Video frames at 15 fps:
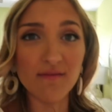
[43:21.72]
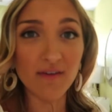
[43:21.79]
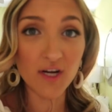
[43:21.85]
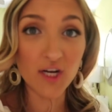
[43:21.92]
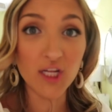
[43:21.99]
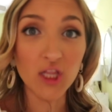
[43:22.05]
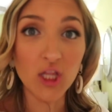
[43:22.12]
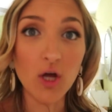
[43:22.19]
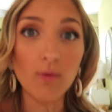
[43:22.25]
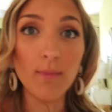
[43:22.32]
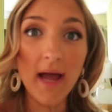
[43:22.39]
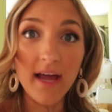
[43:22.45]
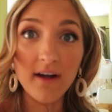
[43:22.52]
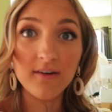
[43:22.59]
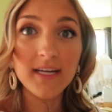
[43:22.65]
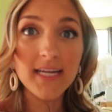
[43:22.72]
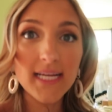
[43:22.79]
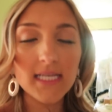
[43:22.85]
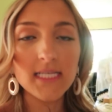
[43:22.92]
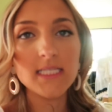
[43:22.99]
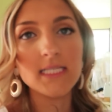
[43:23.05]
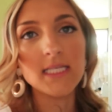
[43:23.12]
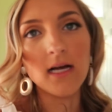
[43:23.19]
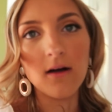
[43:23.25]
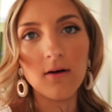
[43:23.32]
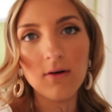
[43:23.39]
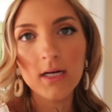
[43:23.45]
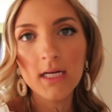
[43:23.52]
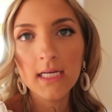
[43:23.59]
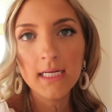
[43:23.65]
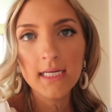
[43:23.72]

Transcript: very low battery. So